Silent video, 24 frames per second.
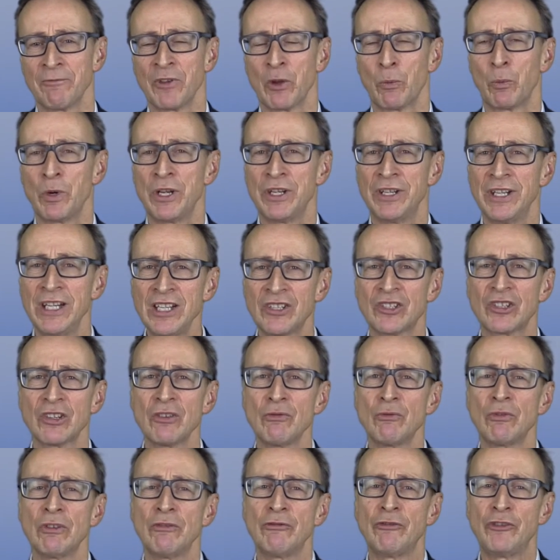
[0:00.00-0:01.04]
we need to
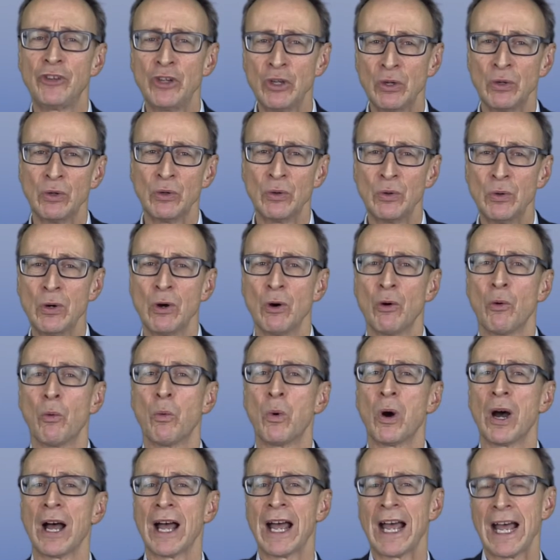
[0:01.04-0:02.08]
review
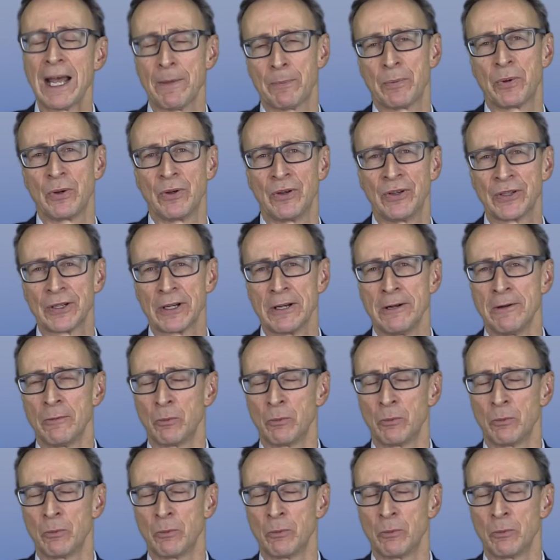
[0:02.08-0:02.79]
what happened.